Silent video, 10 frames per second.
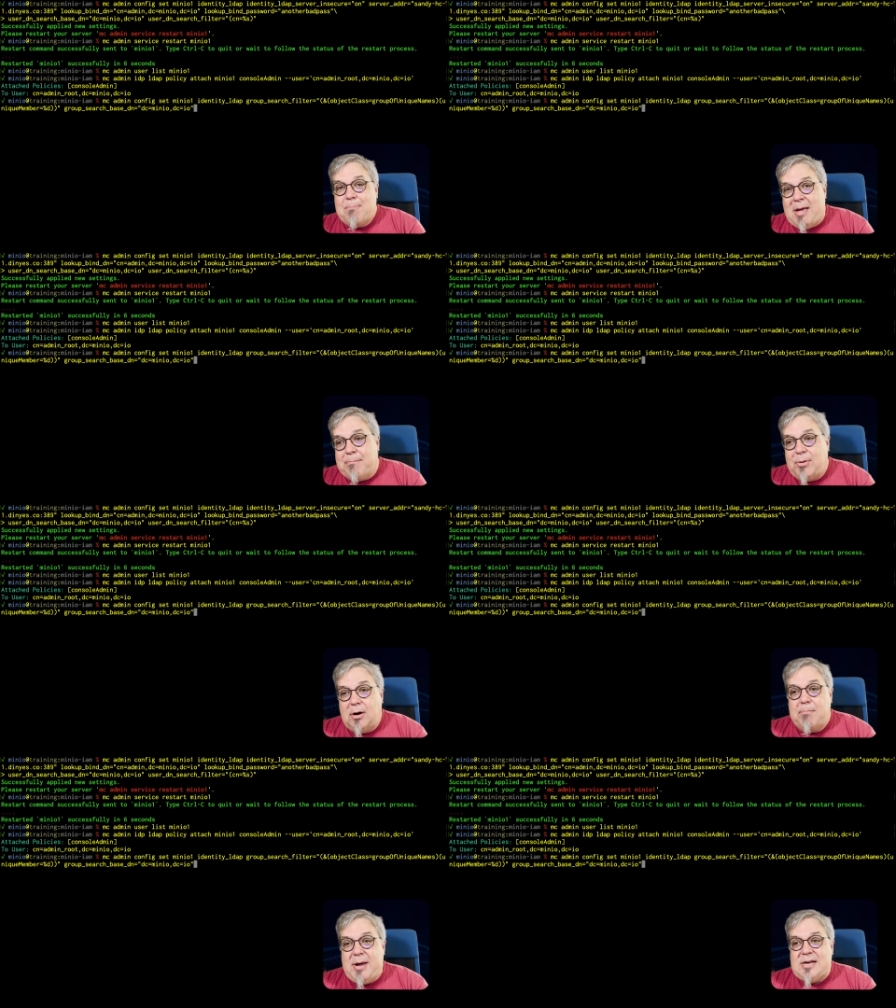
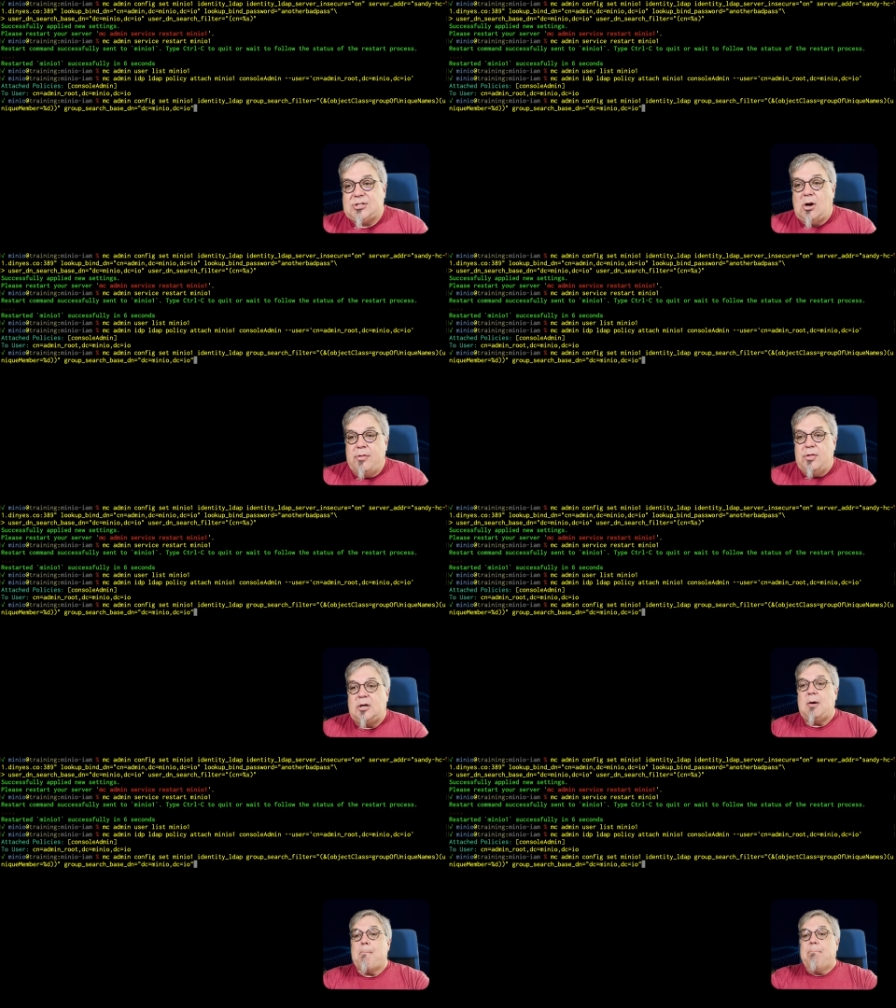member based on the
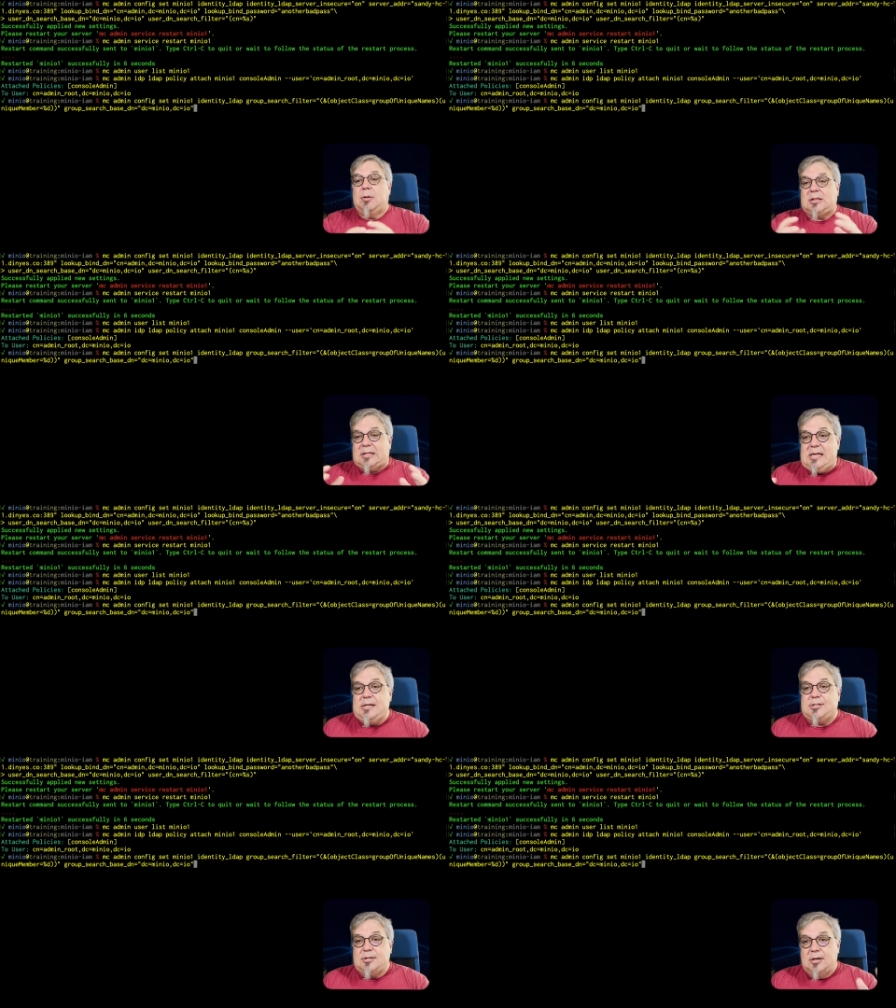
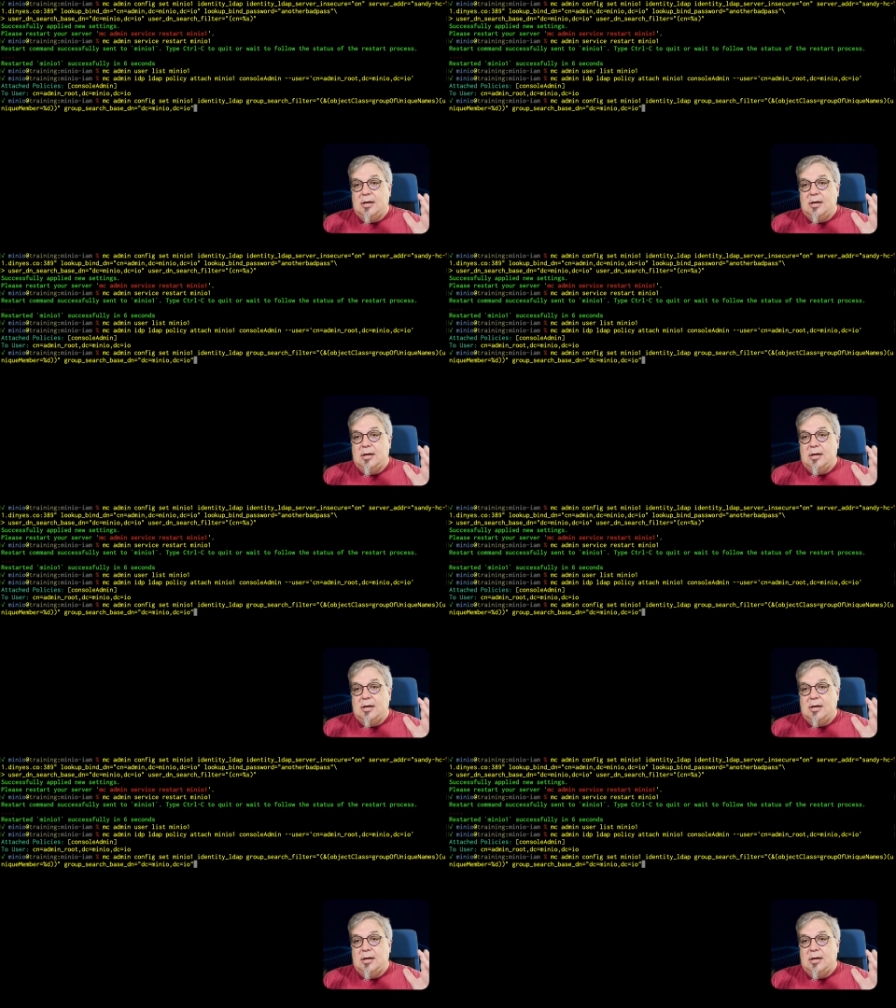complete